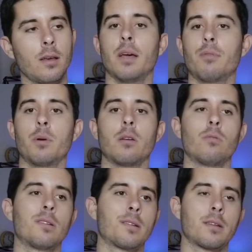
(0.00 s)
Everybody
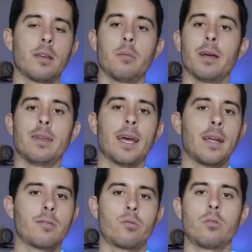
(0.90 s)
was in my
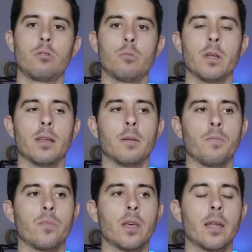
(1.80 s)
dad's room,
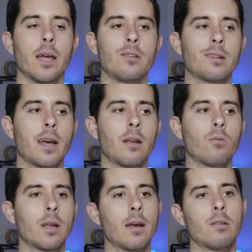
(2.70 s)
and I just kind of
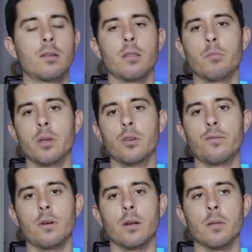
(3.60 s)
went out to the
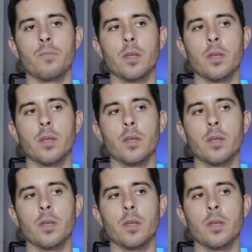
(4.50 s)
beachfront